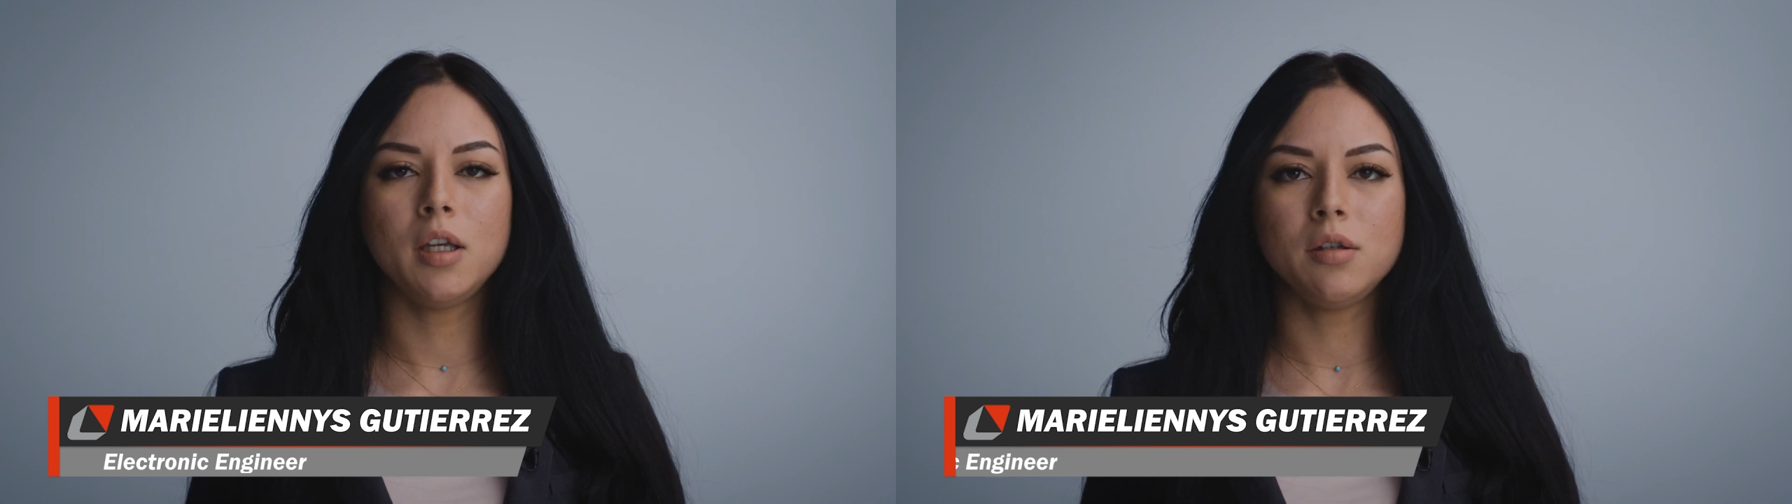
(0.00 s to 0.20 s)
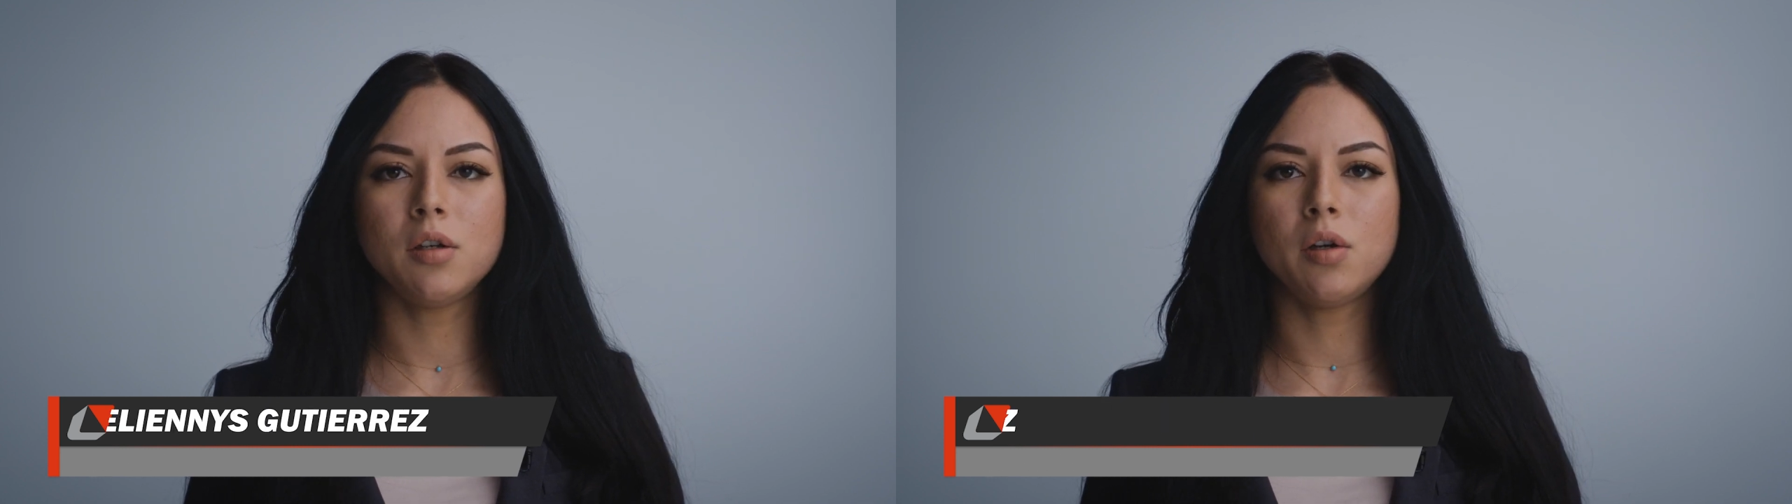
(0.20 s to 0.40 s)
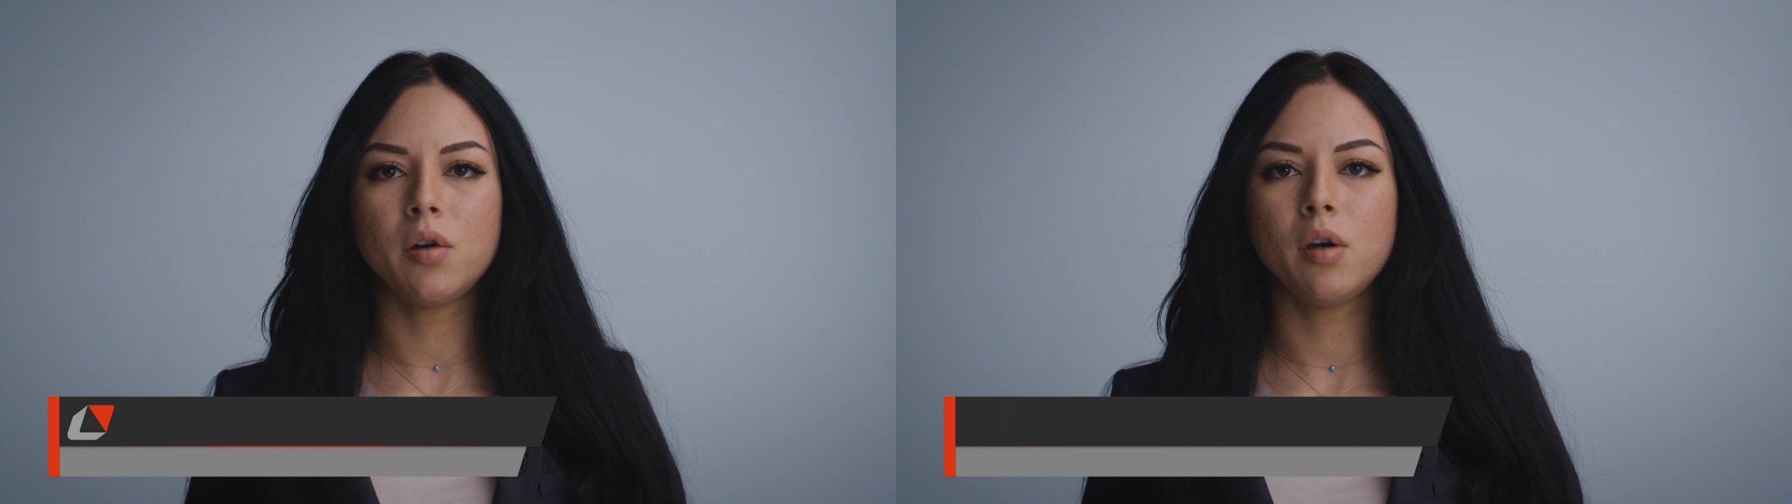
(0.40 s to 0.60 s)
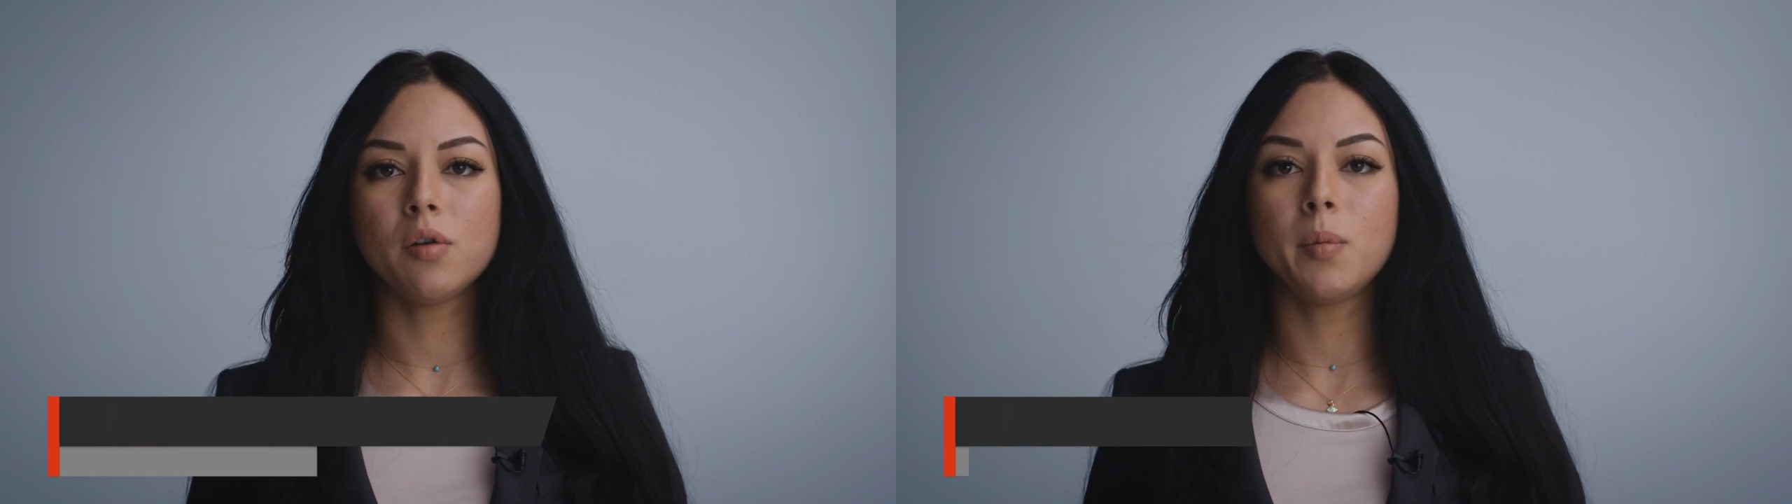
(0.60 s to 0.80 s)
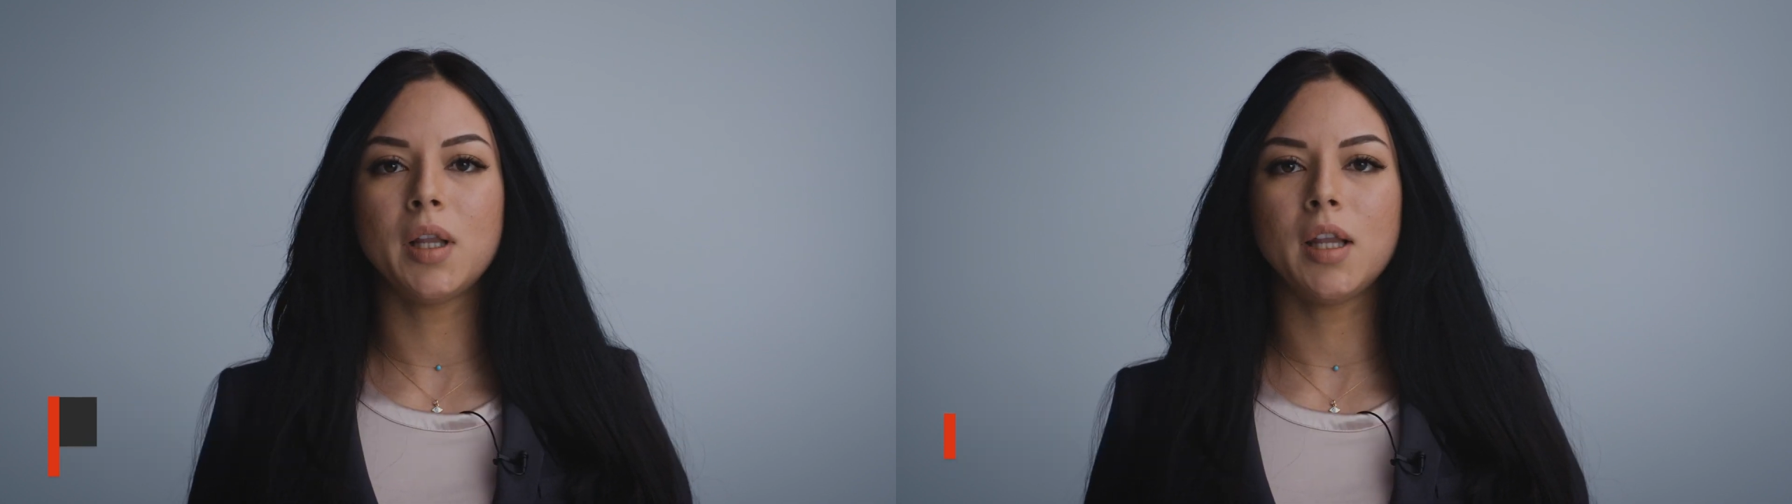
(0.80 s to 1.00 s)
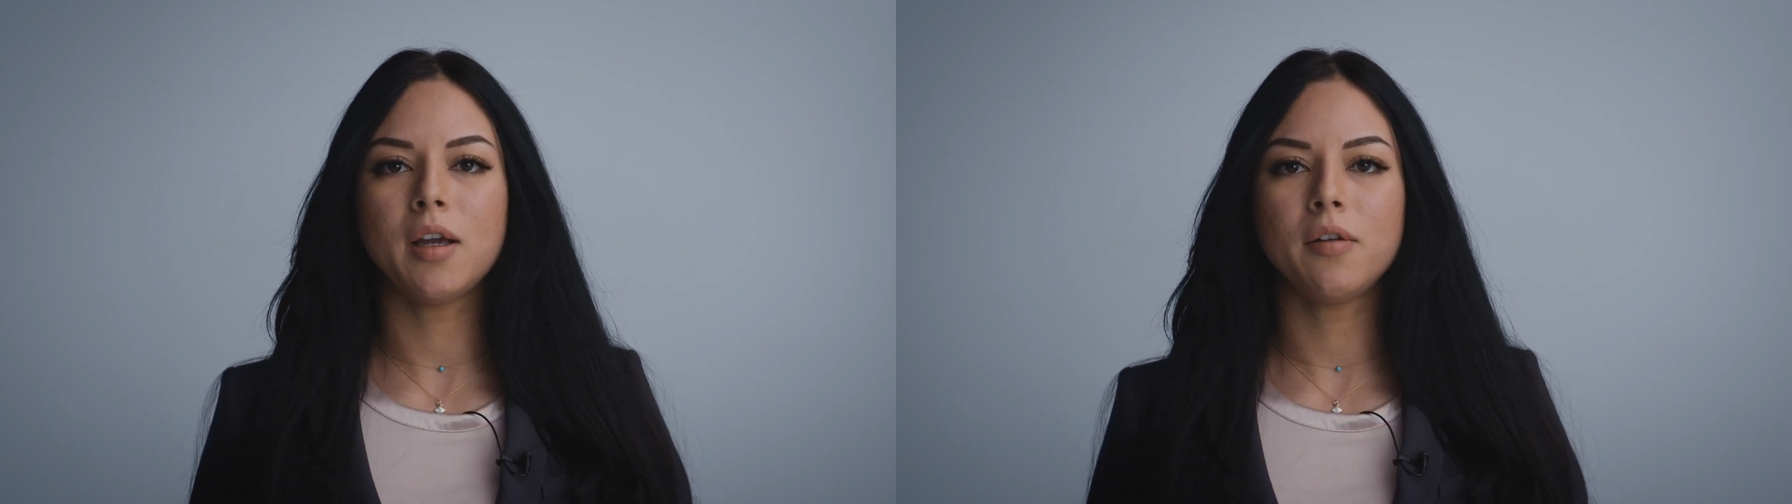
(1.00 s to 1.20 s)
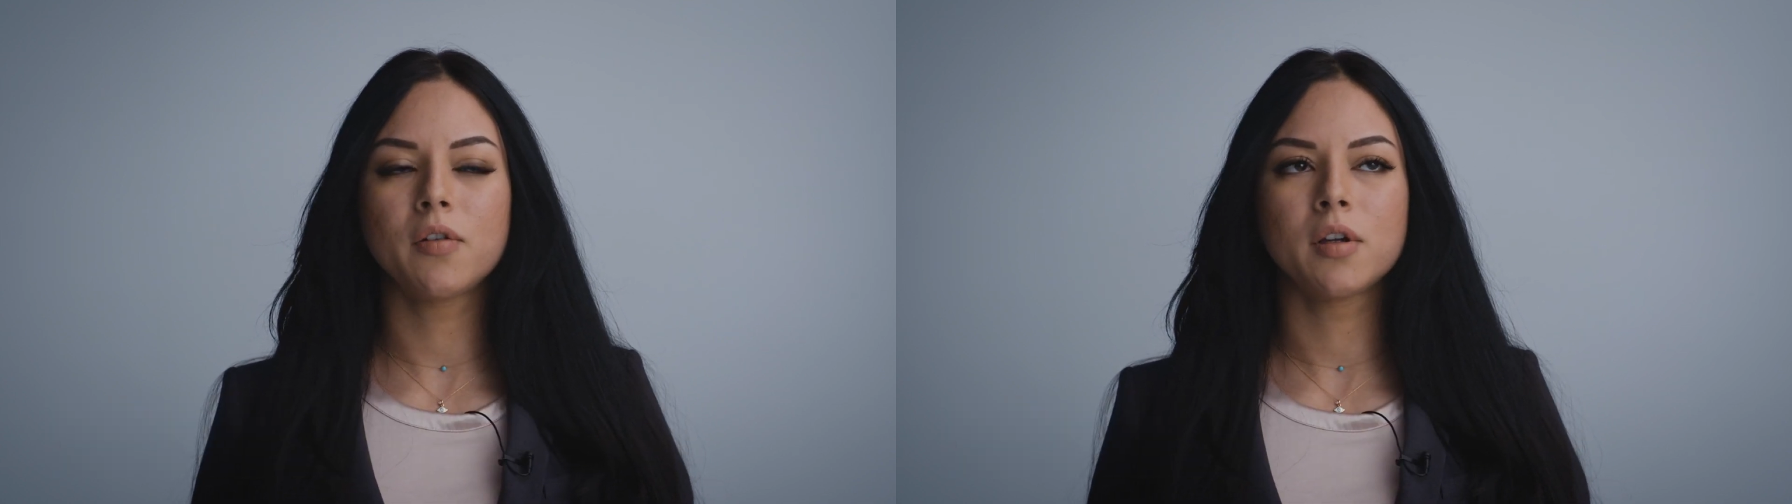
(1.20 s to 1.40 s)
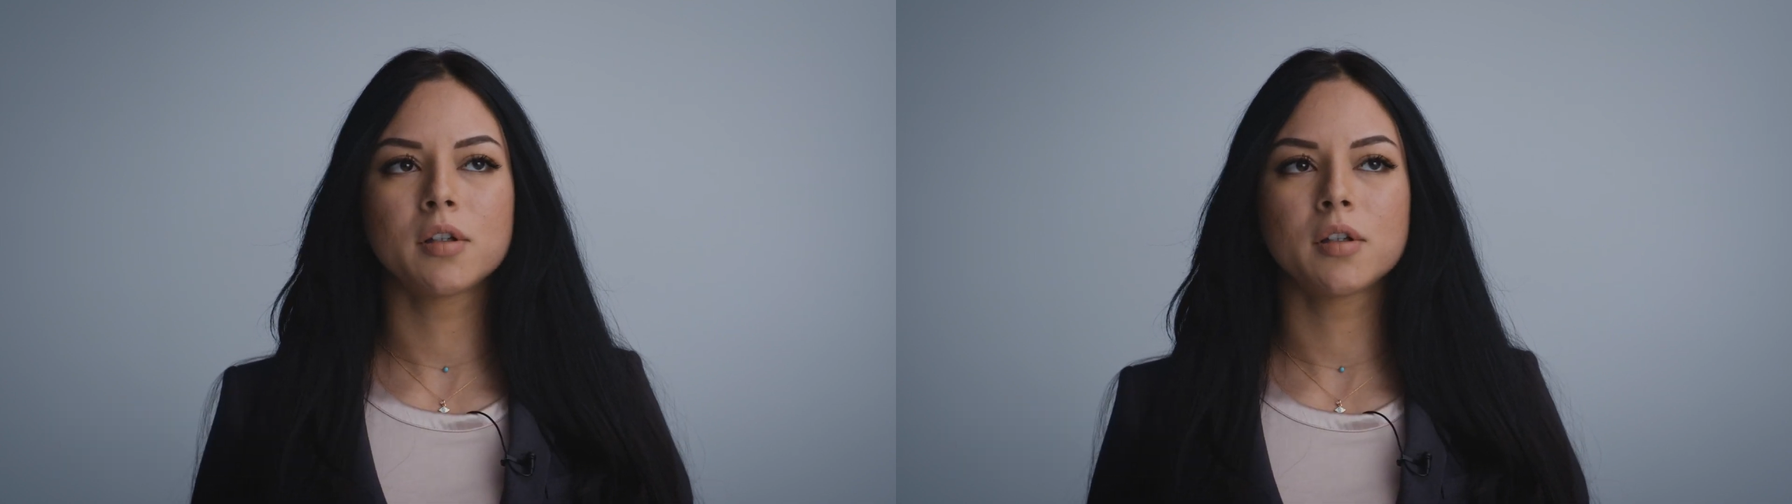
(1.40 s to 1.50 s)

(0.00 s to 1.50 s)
engineer of my life.